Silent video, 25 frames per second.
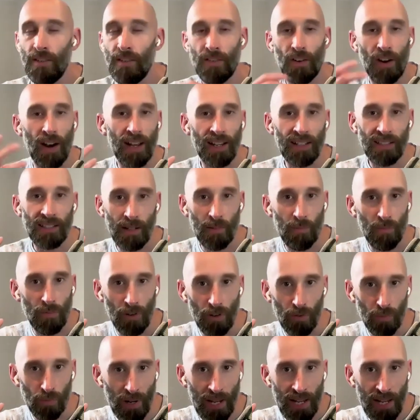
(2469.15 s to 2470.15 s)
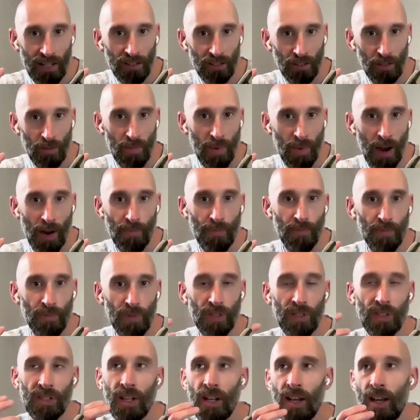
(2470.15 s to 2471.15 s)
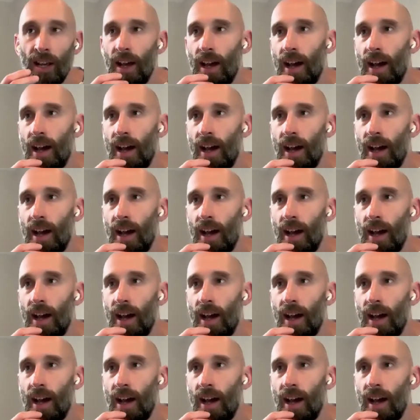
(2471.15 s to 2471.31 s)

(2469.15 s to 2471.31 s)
for X number of weeks or months.